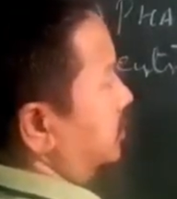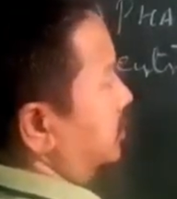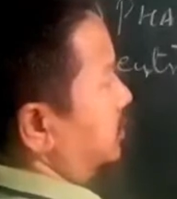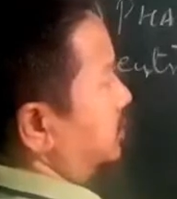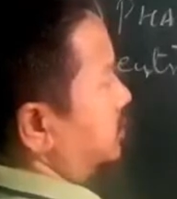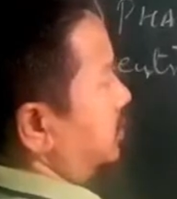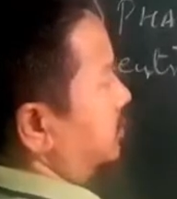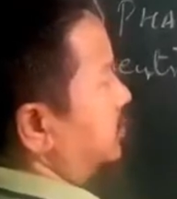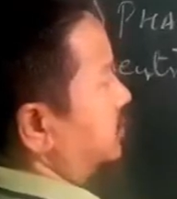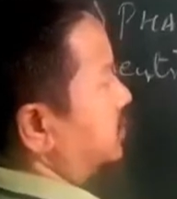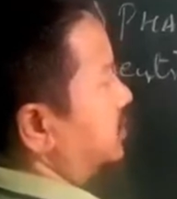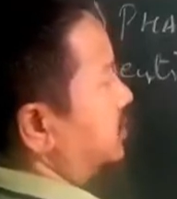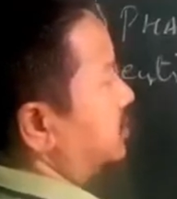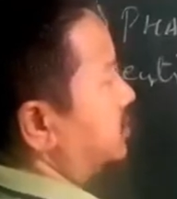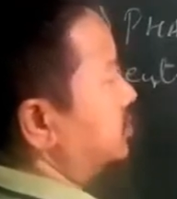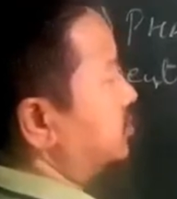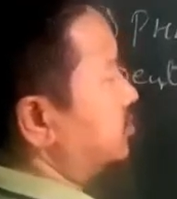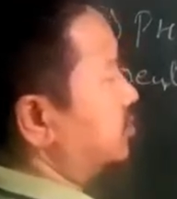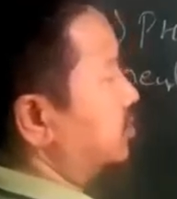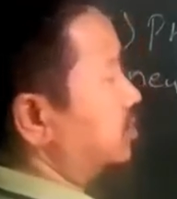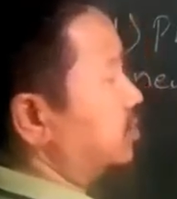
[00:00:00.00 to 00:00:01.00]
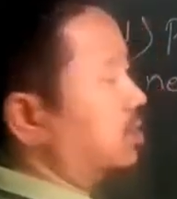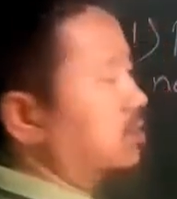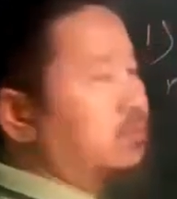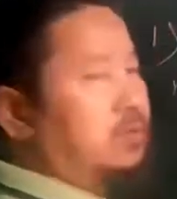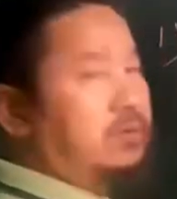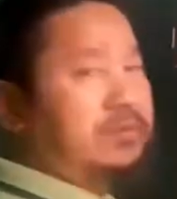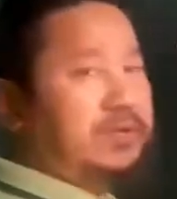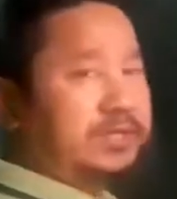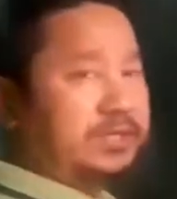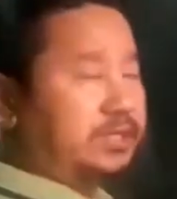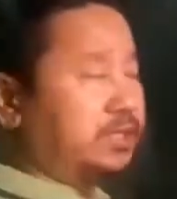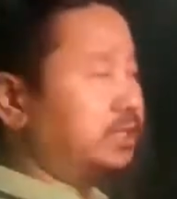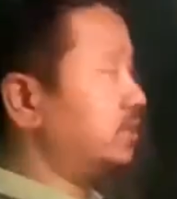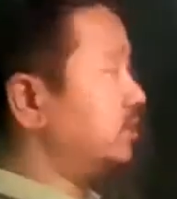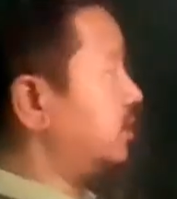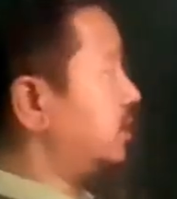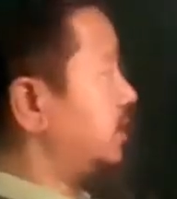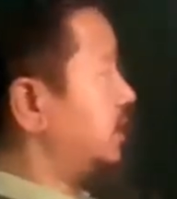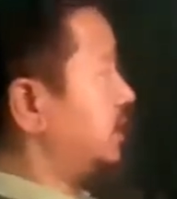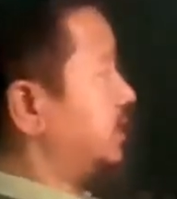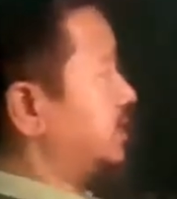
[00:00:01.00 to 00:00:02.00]
suppose this is your WBC,
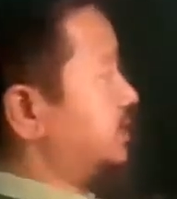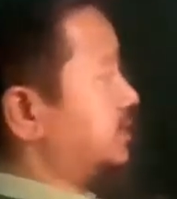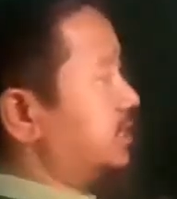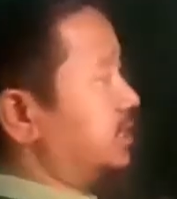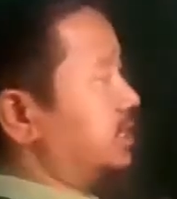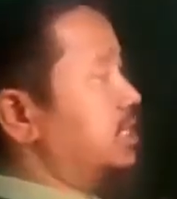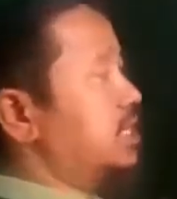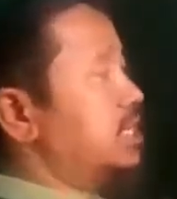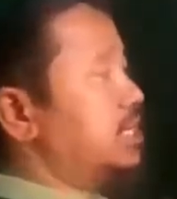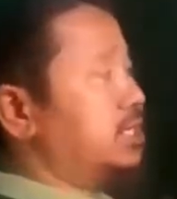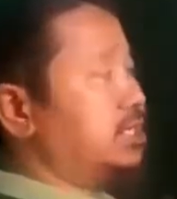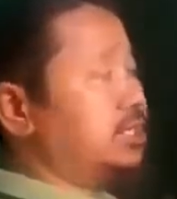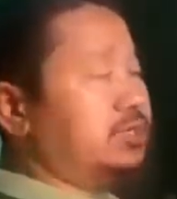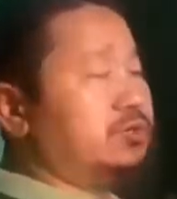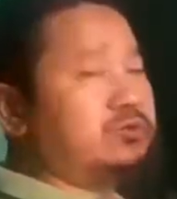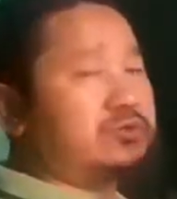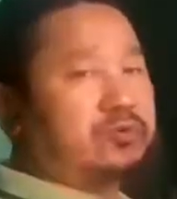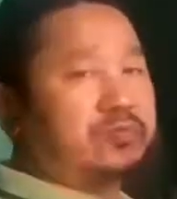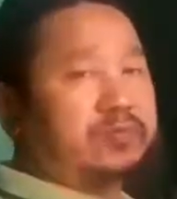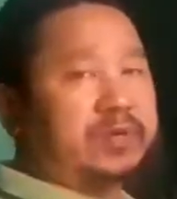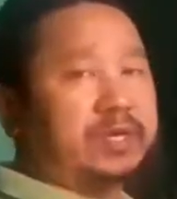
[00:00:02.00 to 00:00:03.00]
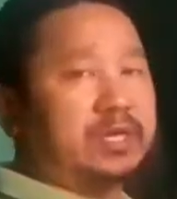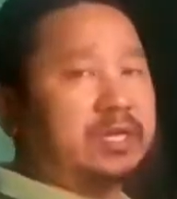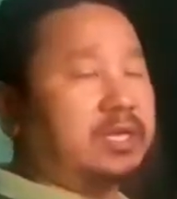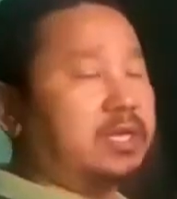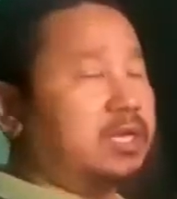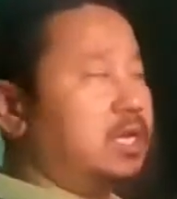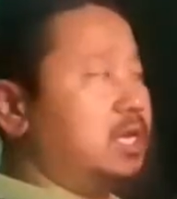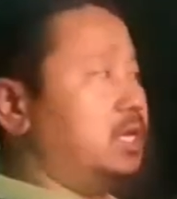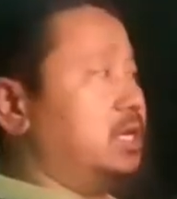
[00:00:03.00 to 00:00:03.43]
or let us say neutrophil.